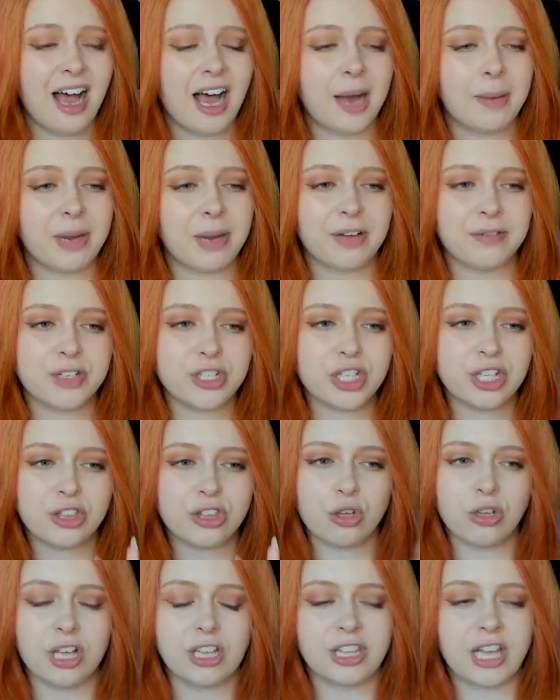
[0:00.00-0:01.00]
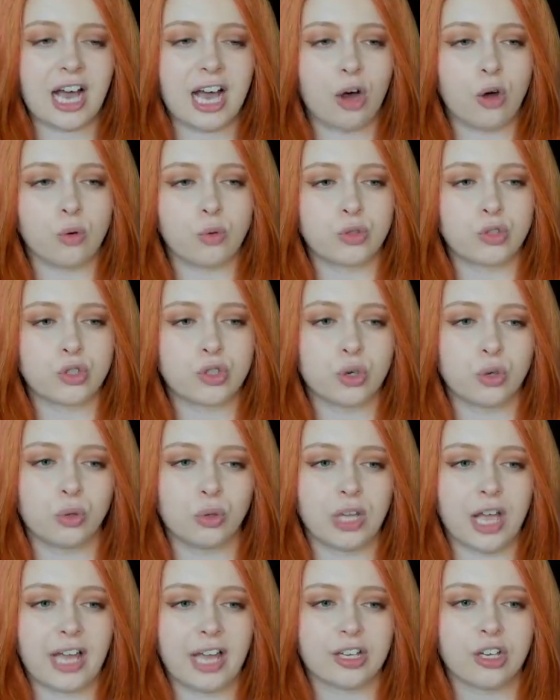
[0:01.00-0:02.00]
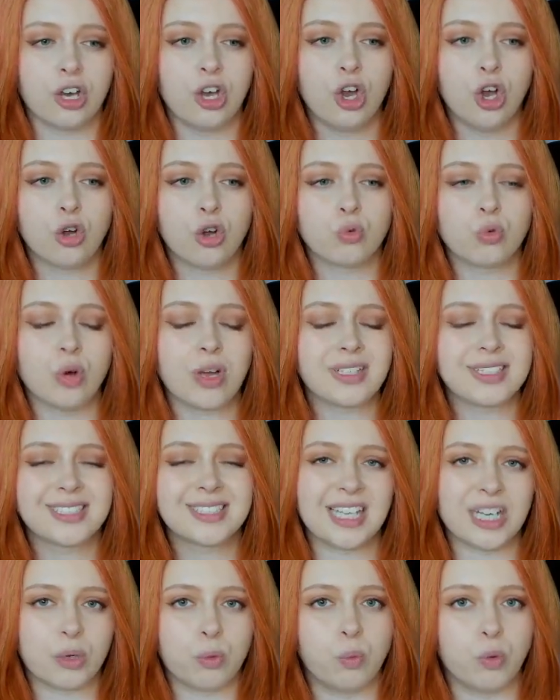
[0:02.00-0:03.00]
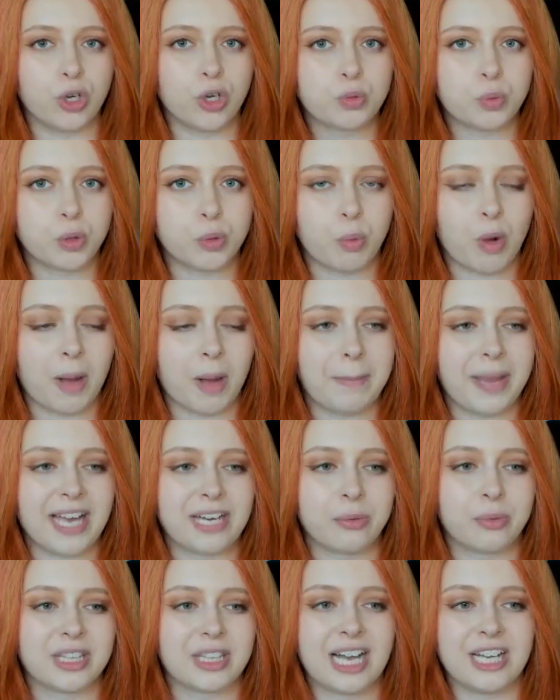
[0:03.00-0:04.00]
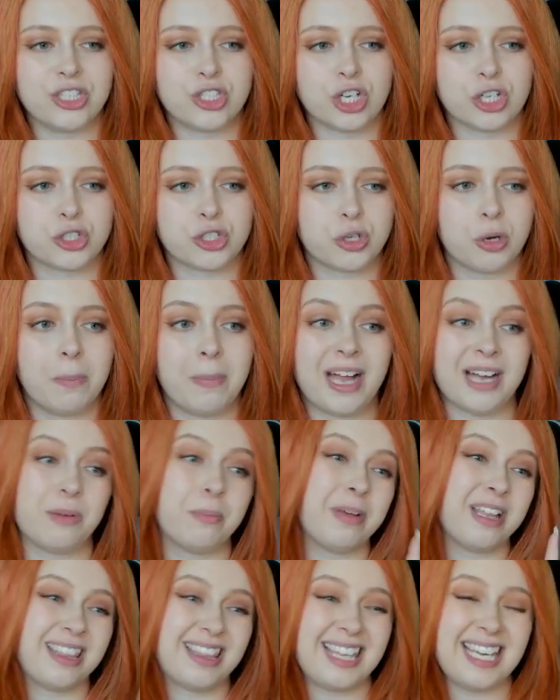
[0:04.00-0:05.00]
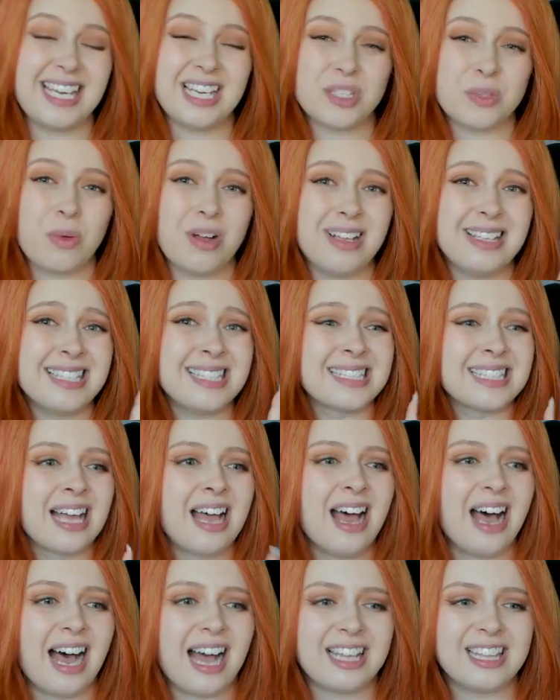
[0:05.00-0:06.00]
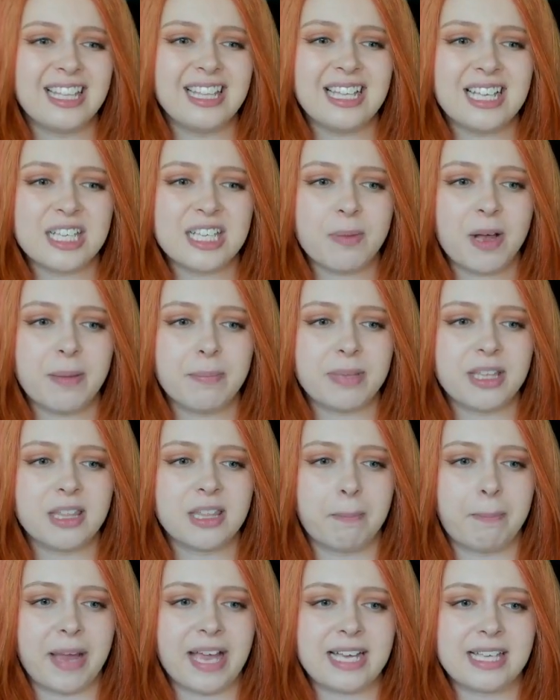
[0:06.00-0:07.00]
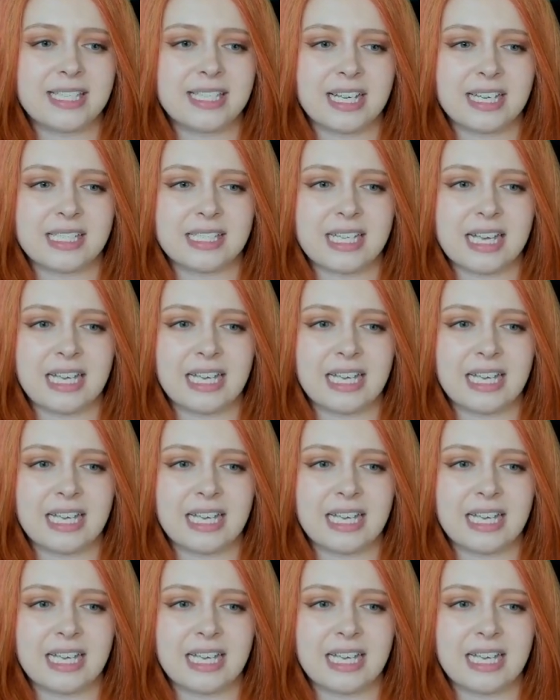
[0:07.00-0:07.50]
I originally thought like that old school like rustic wood would work better with that industrial metal, but these ones, I think these might be the basic city